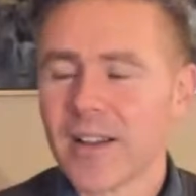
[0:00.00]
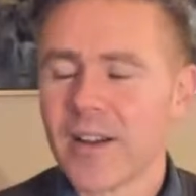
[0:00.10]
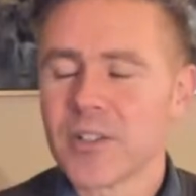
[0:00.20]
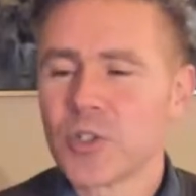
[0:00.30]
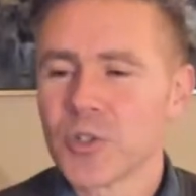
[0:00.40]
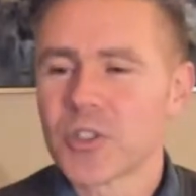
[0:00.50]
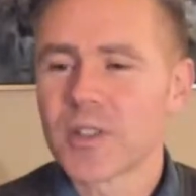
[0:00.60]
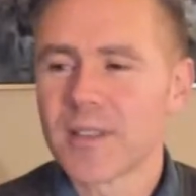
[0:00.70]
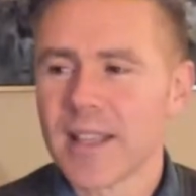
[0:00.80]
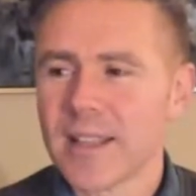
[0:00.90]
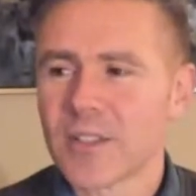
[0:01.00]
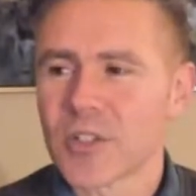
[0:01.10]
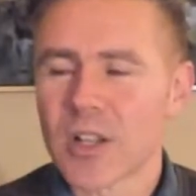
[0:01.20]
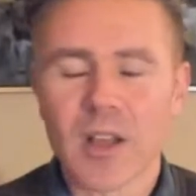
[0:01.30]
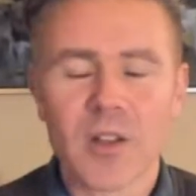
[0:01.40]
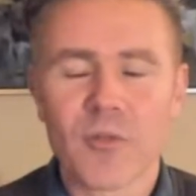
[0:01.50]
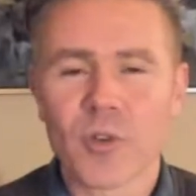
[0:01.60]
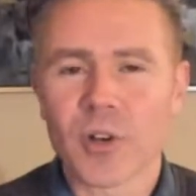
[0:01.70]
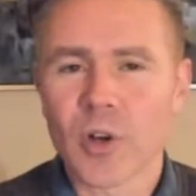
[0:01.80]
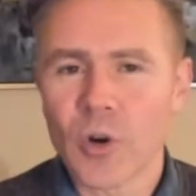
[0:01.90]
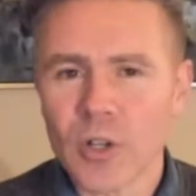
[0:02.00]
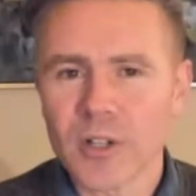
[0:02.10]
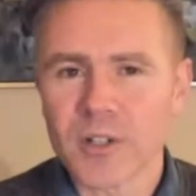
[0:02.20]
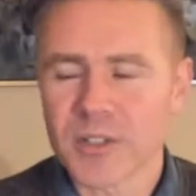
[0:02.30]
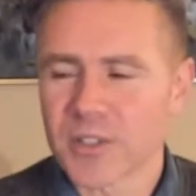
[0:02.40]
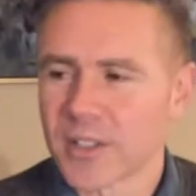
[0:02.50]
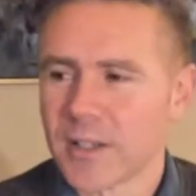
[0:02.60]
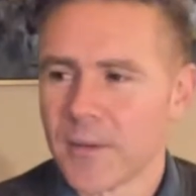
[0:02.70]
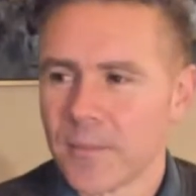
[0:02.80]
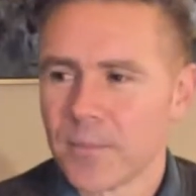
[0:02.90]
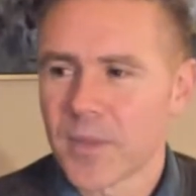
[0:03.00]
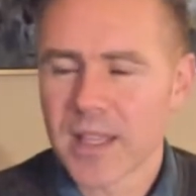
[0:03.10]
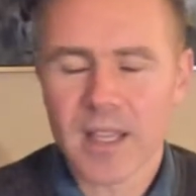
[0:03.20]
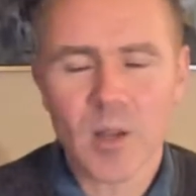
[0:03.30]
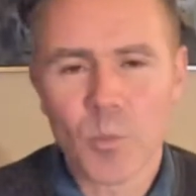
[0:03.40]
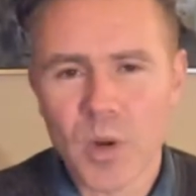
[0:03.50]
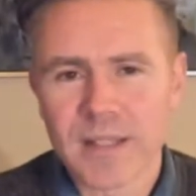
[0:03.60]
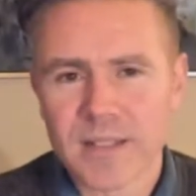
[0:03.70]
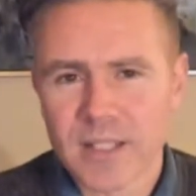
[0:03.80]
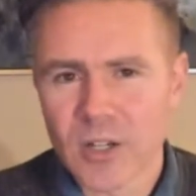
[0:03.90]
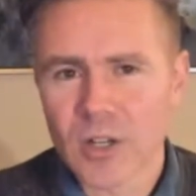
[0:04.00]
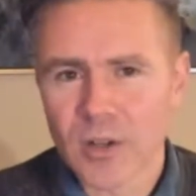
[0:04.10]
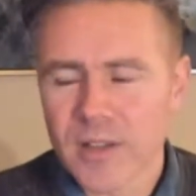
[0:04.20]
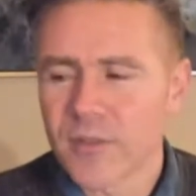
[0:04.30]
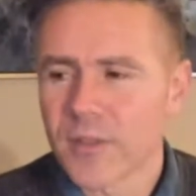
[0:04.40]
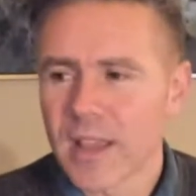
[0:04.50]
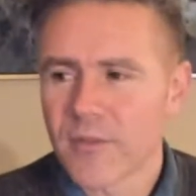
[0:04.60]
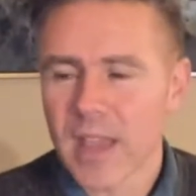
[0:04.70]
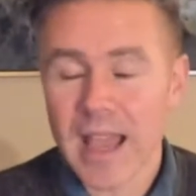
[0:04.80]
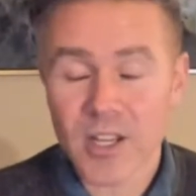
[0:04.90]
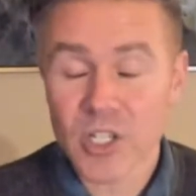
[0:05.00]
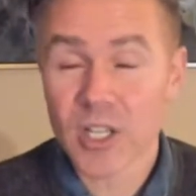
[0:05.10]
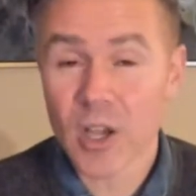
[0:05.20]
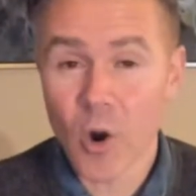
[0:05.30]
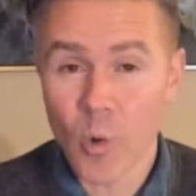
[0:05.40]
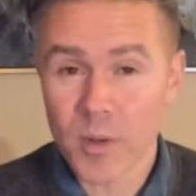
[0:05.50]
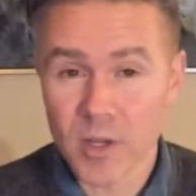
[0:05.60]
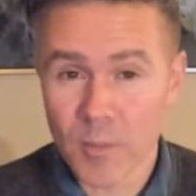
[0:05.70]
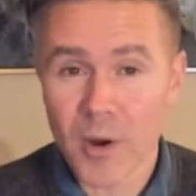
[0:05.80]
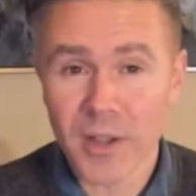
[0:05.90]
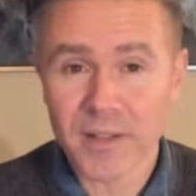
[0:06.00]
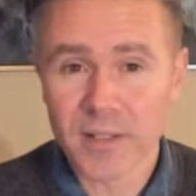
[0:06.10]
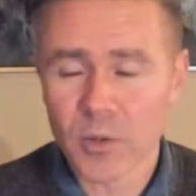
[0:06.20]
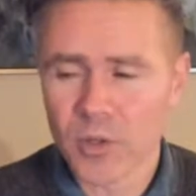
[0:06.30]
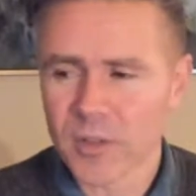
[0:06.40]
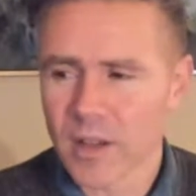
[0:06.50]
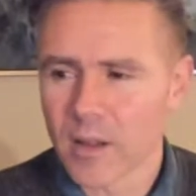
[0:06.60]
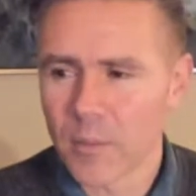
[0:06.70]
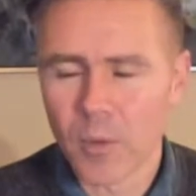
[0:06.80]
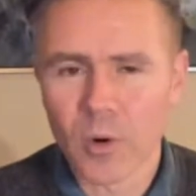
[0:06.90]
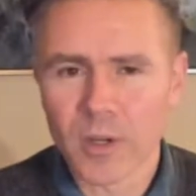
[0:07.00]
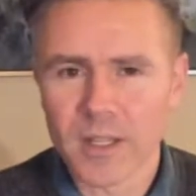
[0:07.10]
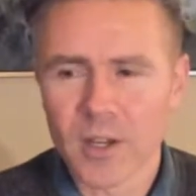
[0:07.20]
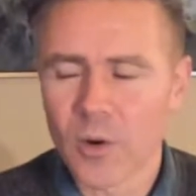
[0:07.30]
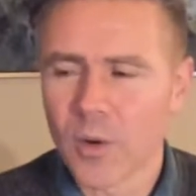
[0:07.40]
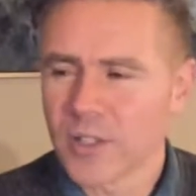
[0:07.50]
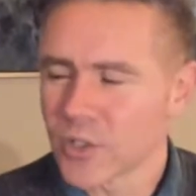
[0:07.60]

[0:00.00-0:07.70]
I, I just think there's a lot of other colors that you can bring to your life if you actually open your mind to it a lot more, you know, and